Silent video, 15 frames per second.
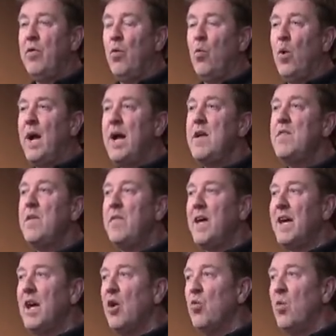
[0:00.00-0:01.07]
the way that
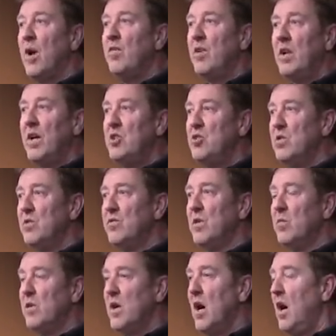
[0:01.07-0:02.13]
they get revelation
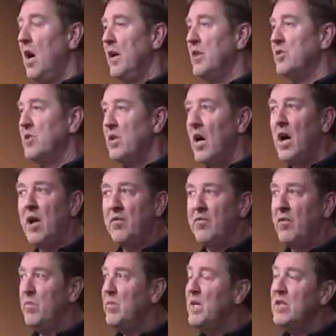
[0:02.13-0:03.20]
from God is not
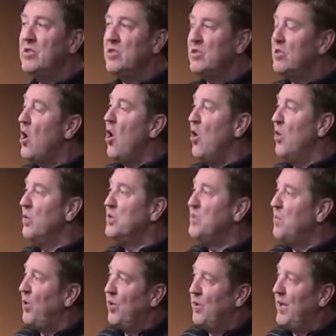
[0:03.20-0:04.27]
from these stones
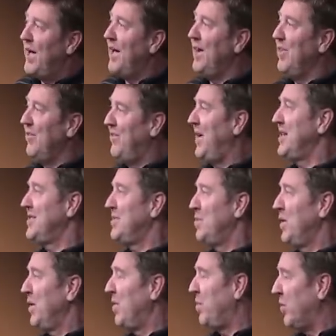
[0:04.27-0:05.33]
pulled out of the vestment of the